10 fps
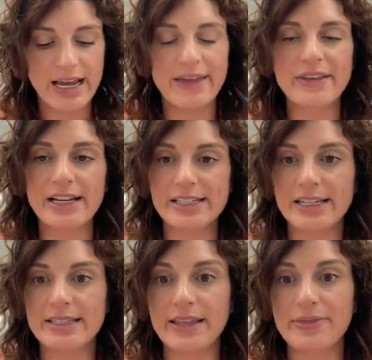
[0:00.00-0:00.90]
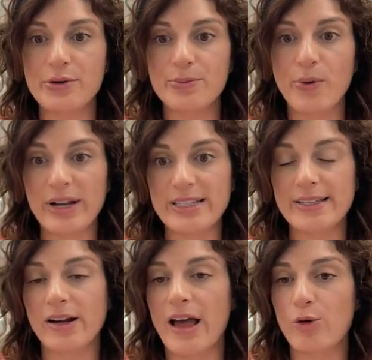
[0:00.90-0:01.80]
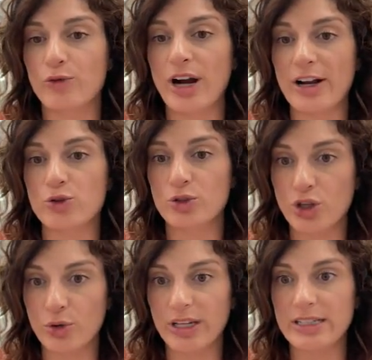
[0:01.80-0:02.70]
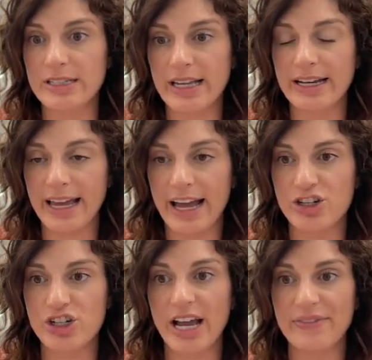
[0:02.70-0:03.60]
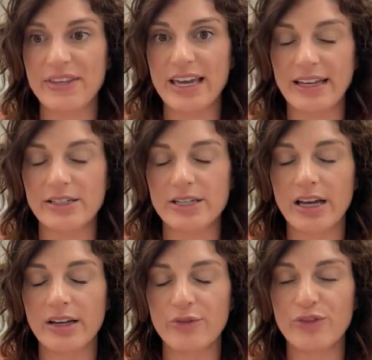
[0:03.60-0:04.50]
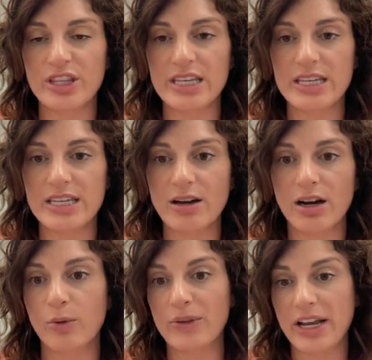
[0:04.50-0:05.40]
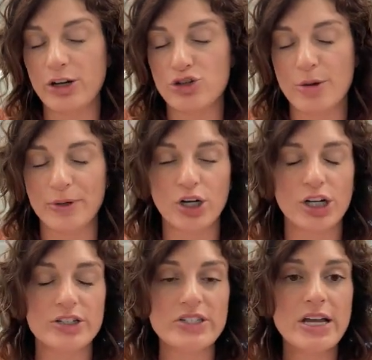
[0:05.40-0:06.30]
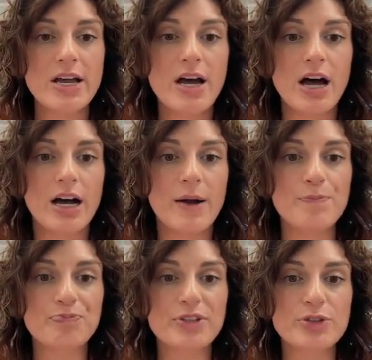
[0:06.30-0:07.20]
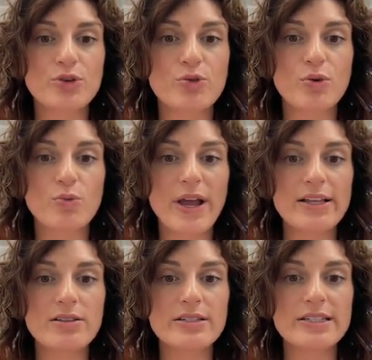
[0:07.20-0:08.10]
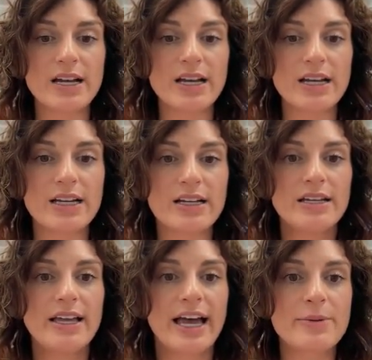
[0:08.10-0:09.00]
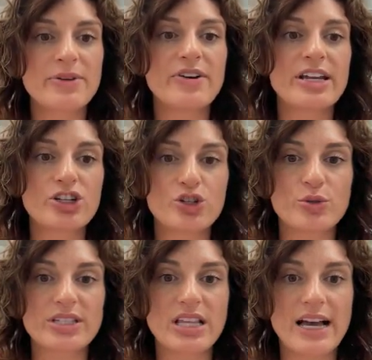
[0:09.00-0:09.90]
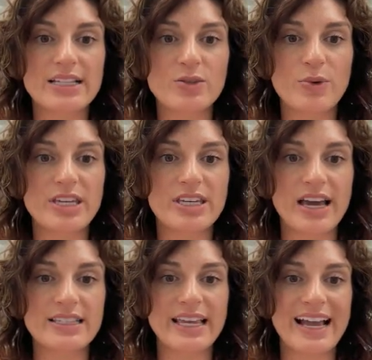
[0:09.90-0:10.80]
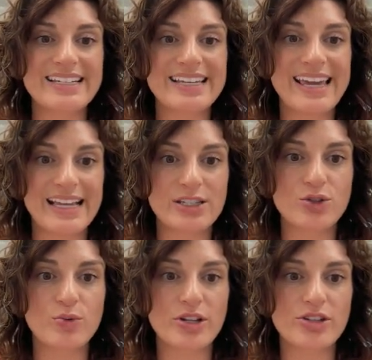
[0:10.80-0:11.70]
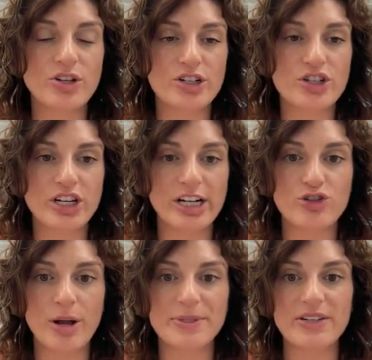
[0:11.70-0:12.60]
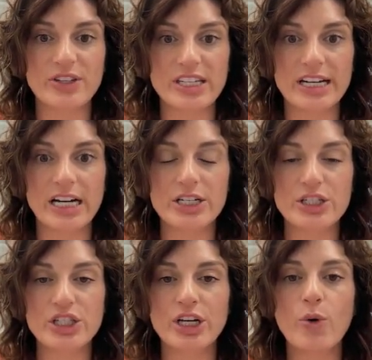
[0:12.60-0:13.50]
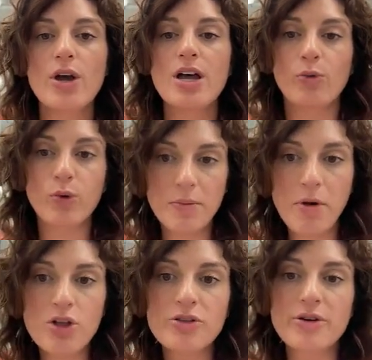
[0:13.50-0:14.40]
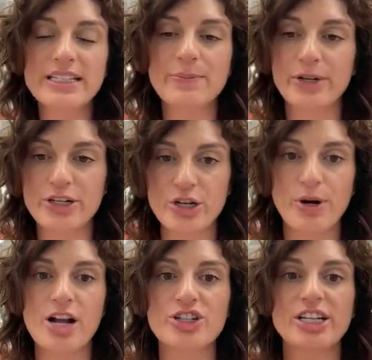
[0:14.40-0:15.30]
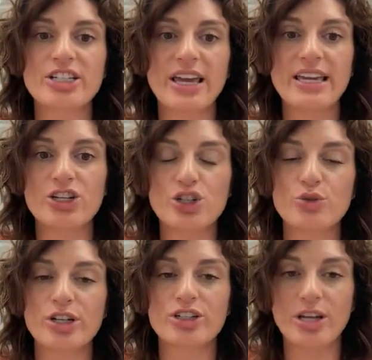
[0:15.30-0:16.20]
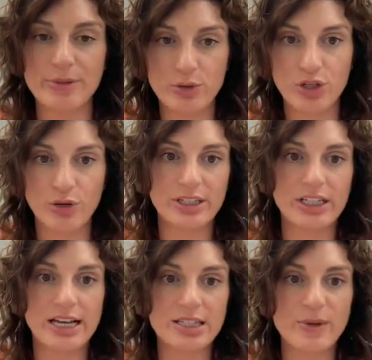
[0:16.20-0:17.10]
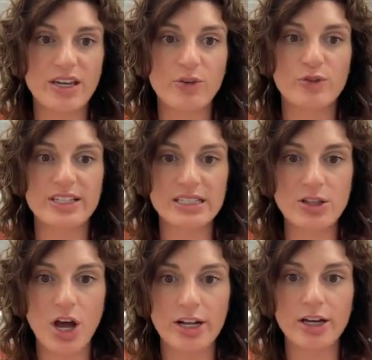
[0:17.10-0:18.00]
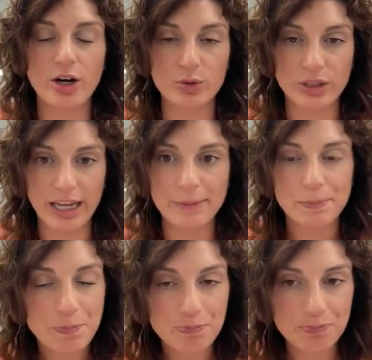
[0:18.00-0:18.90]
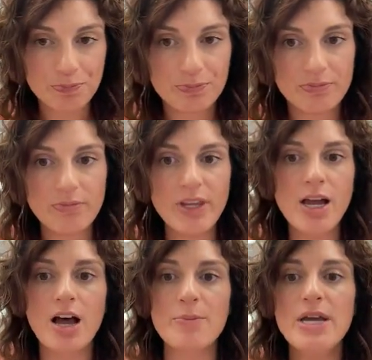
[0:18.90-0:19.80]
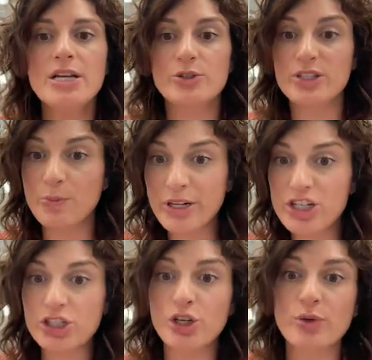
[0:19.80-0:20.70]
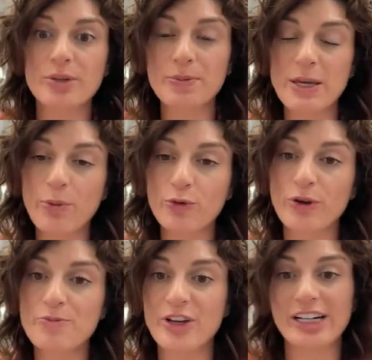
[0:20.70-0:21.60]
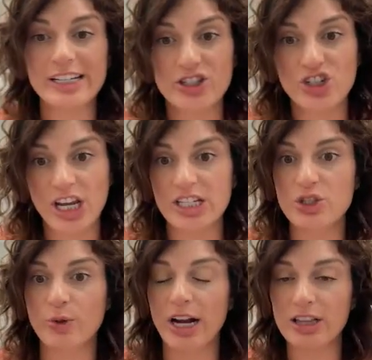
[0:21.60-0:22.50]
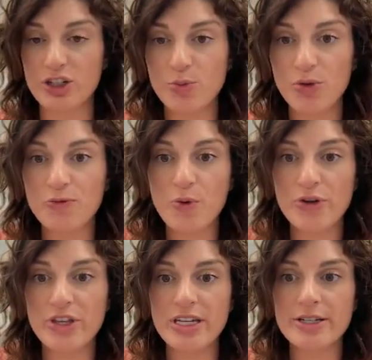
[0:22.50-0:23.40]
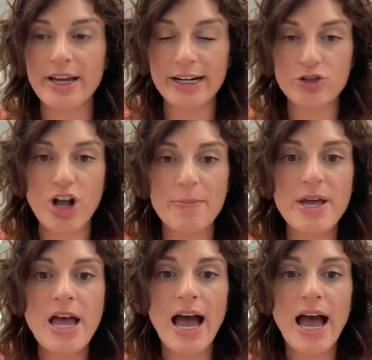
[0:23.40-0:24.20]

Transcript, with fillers: And the idea is that the points settle out for actual tokens and cash at the end of the or when the airdrop occurs. Um, so Whales uh, had a bit of an issue this last week as they had to cancel one of the largest airdrops of the year. So Wormhole is a bridging project. They issued their W token last week via Solana only. Um, so as a bridging token, people from various chains were eligible for the airdrop.